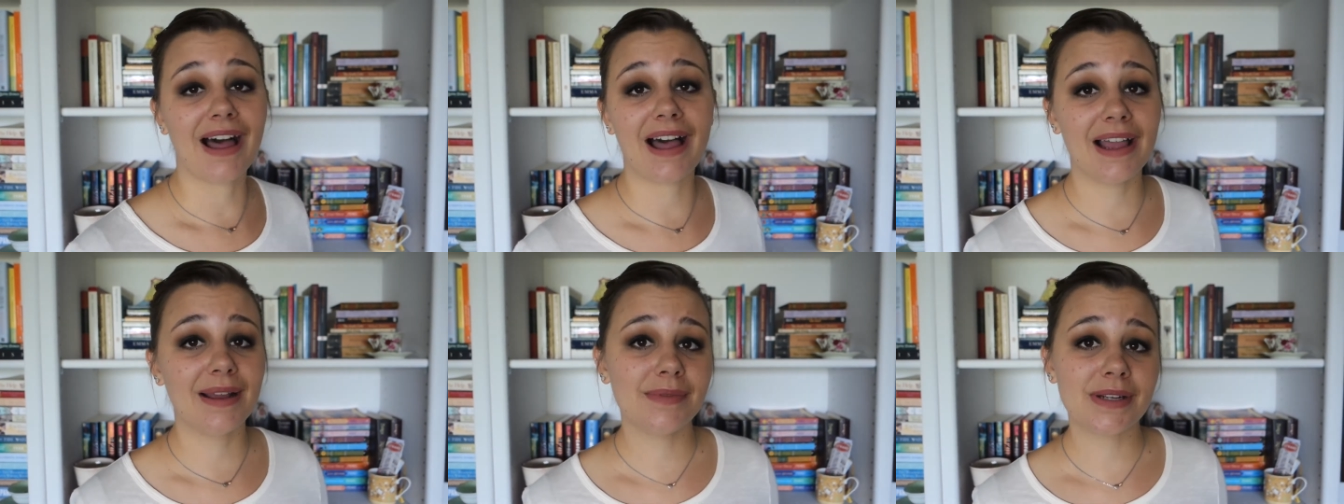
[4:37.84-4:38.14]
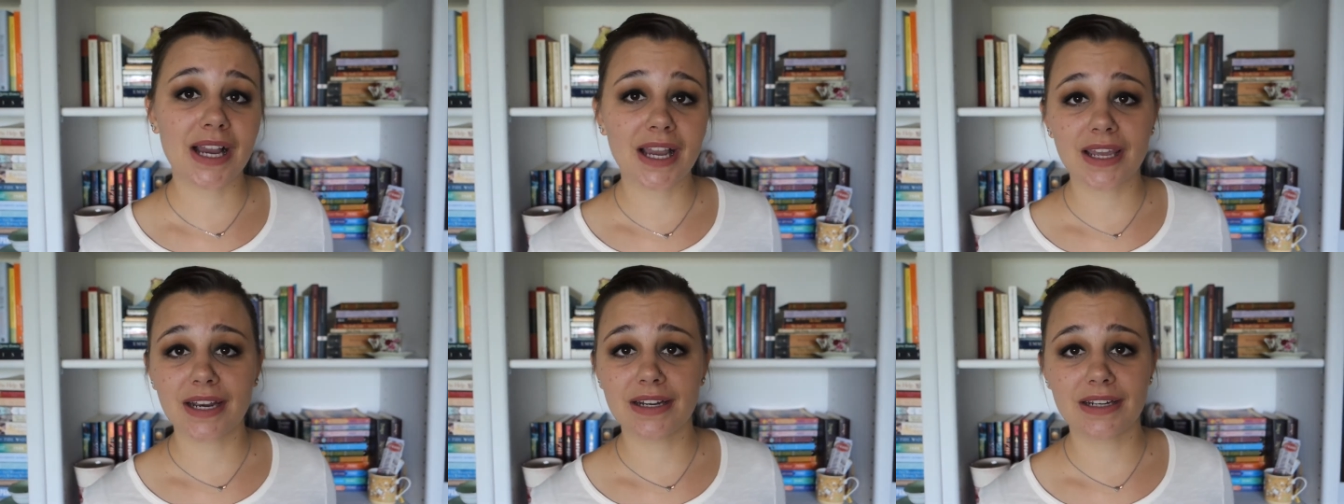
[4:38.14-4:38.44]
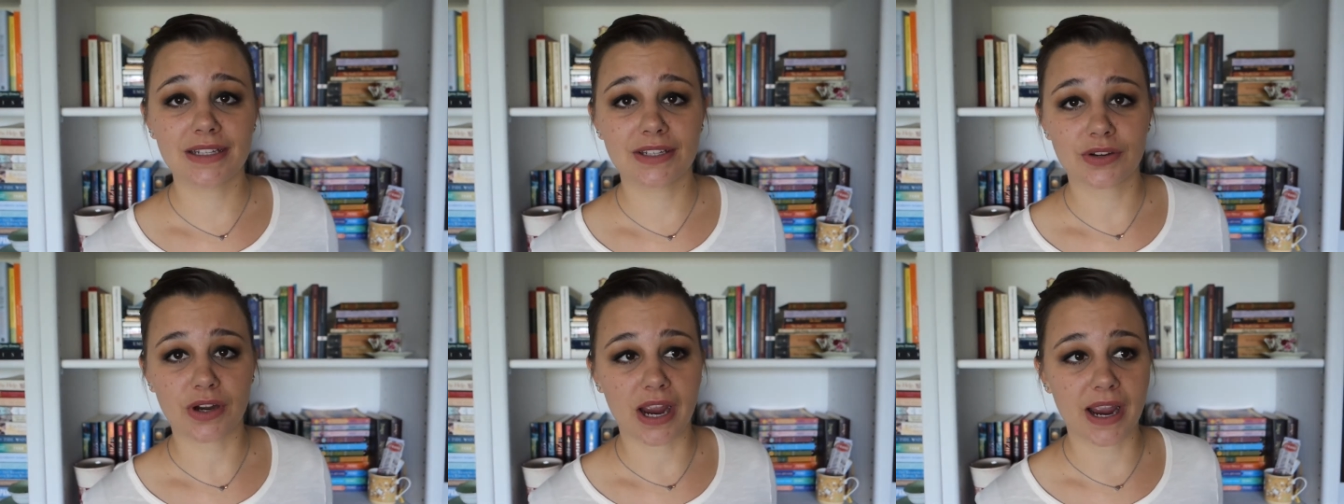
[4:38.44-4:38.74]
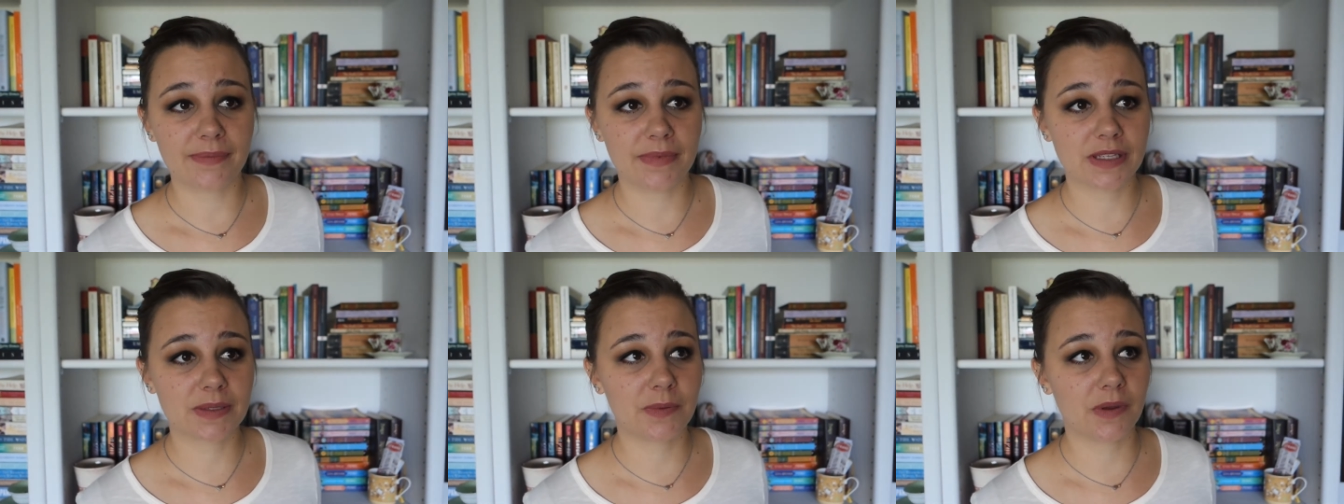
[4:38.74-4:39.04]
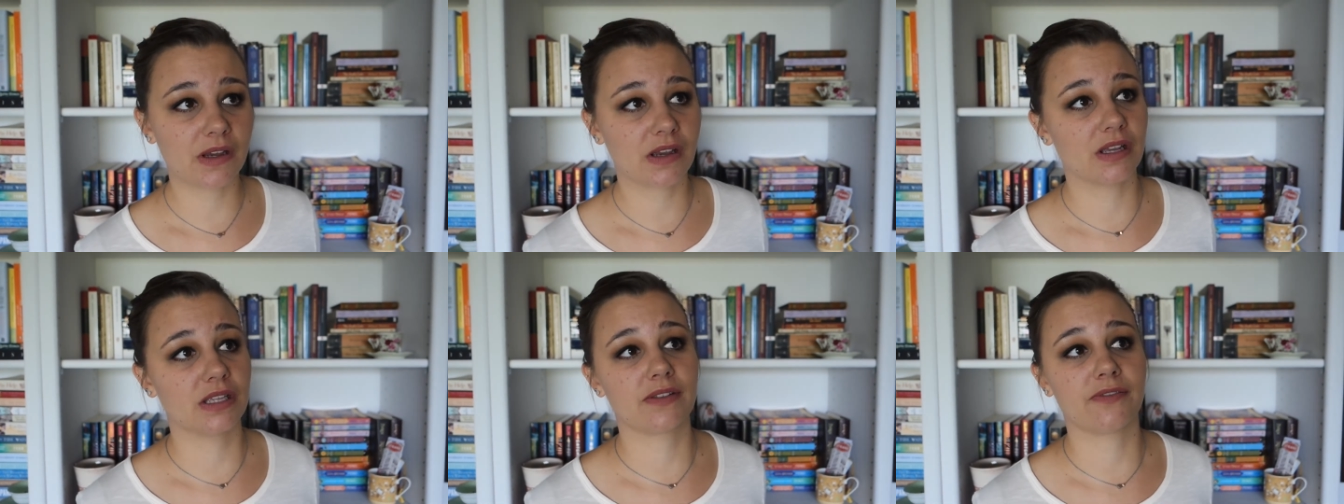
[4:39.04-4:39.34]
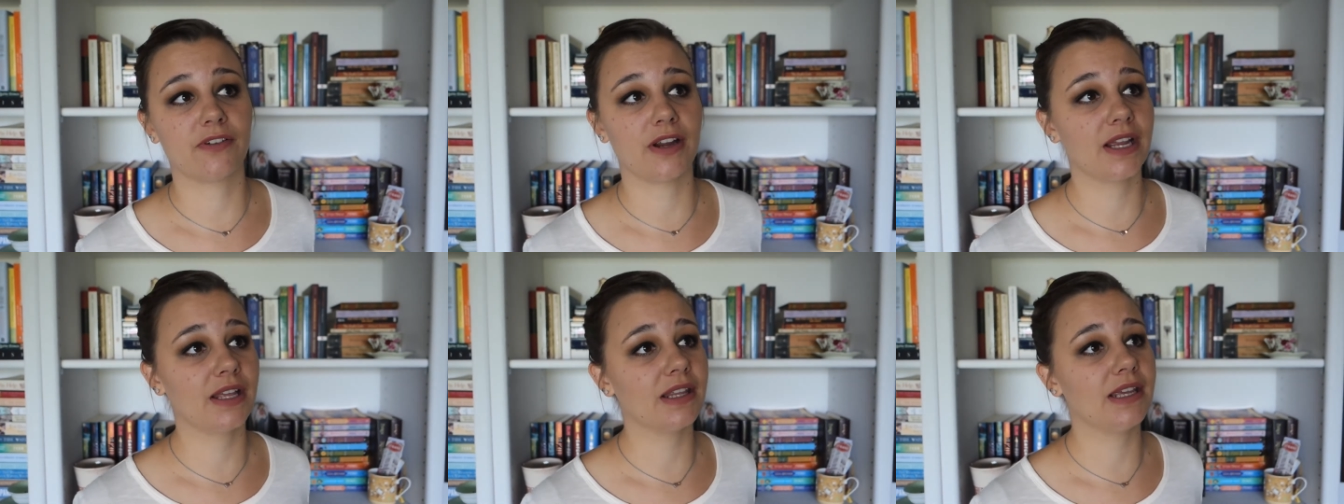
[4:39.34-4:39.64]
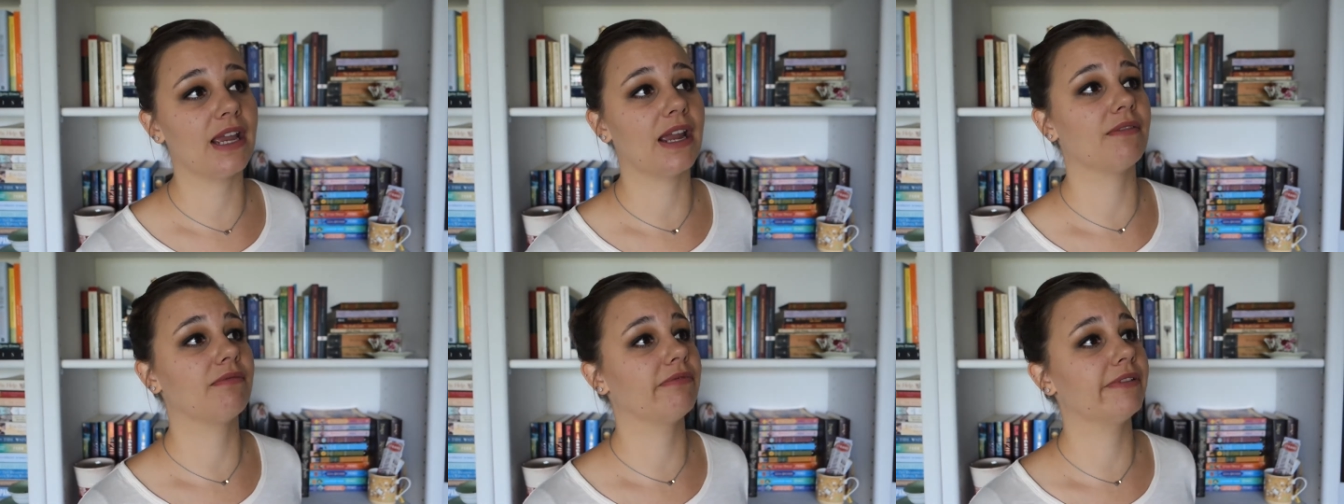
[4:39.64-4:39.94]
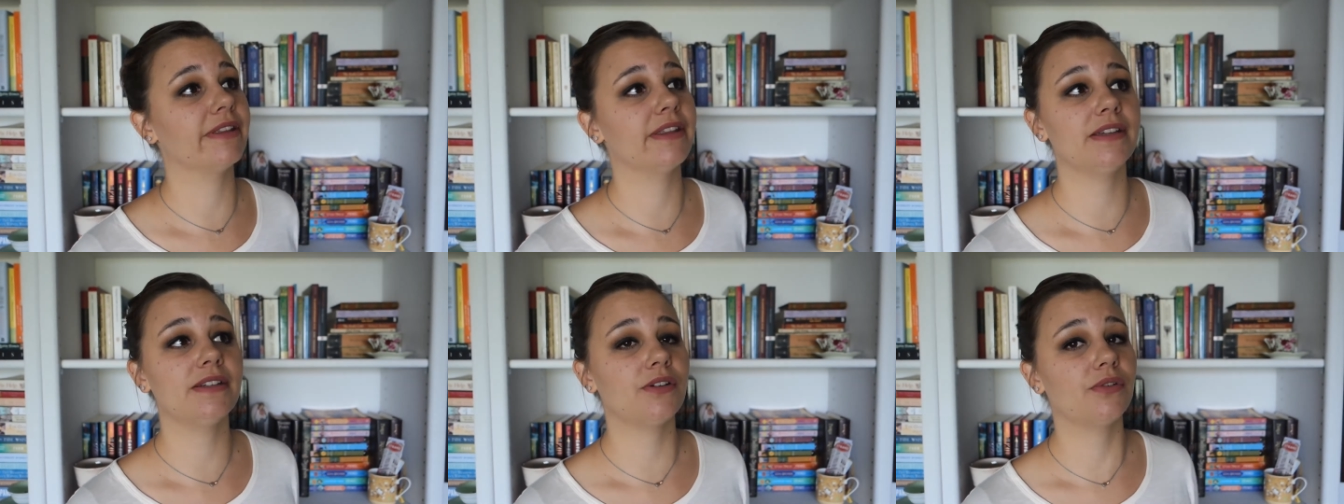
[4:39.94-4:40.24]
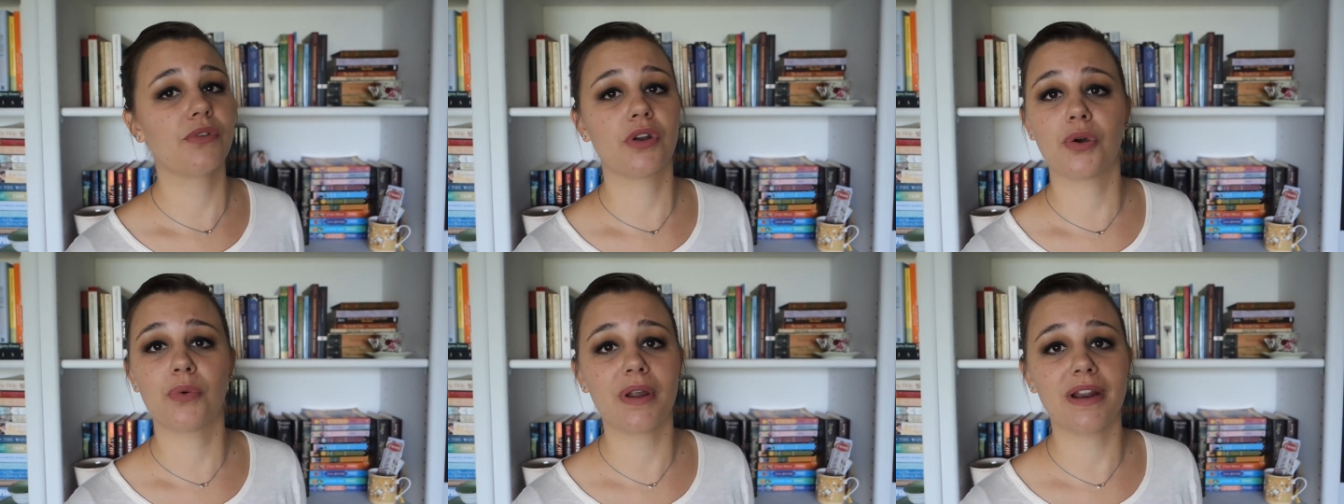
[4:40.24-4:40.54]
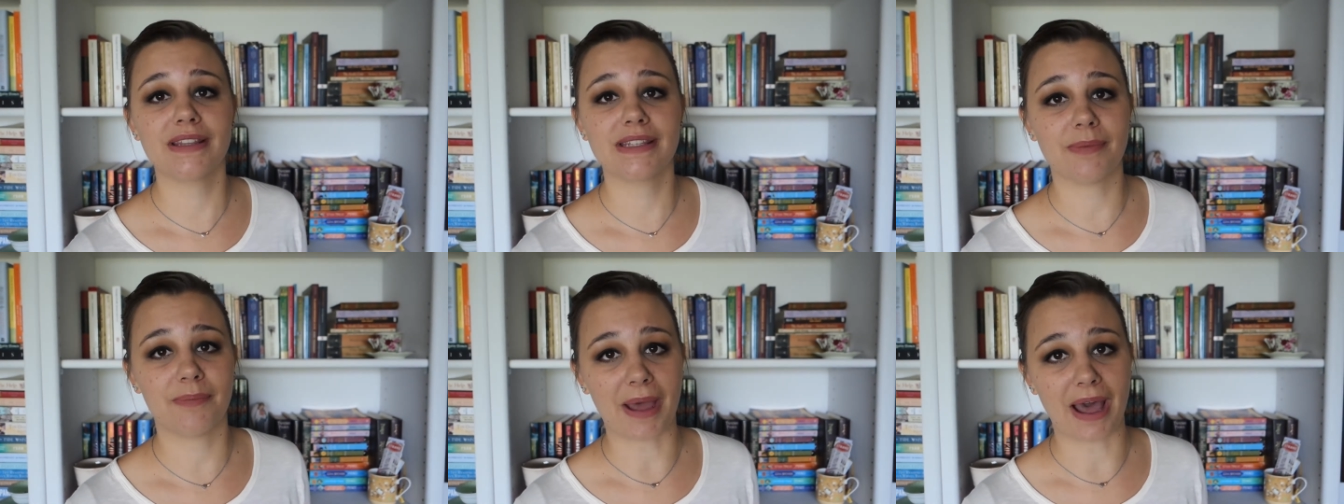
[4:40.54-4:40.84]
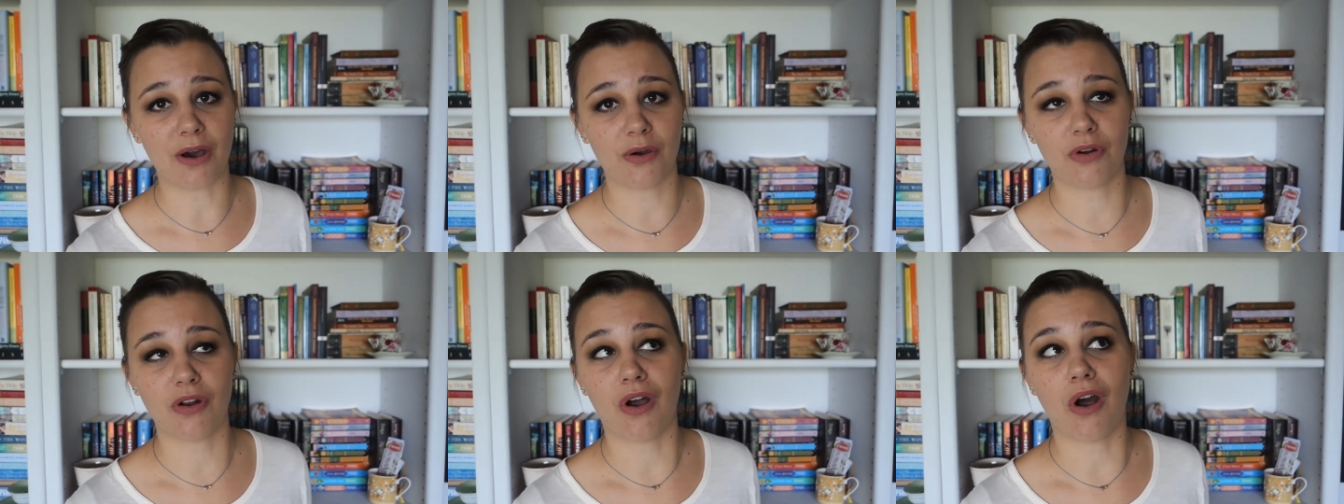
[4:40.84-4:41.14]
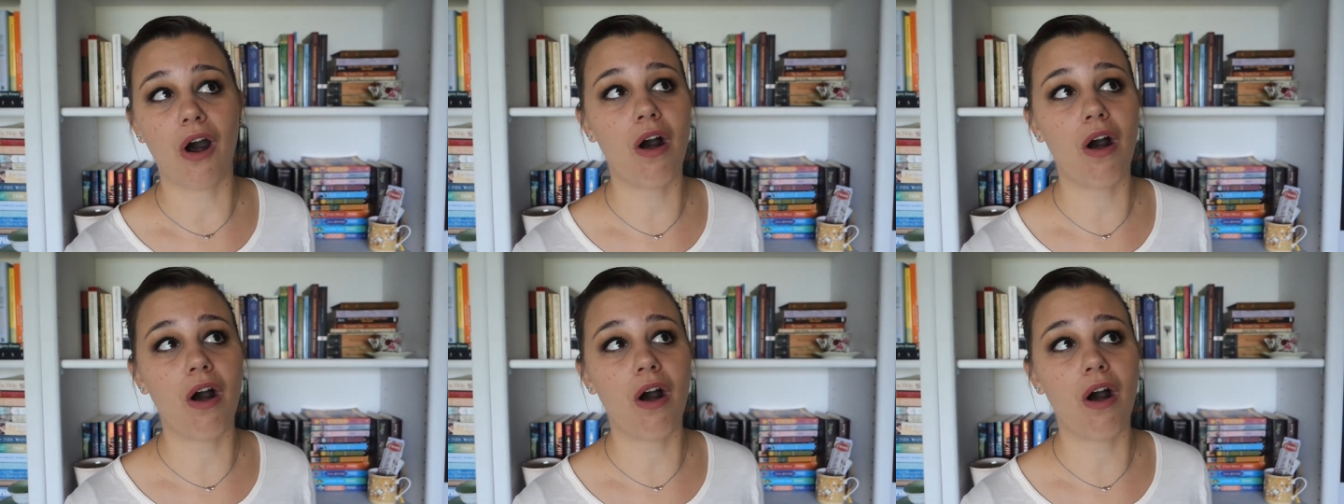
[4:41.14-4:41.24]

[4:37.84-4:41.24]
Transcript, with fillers: I'm not going to describe this book because frankly, I really don't know what it's about.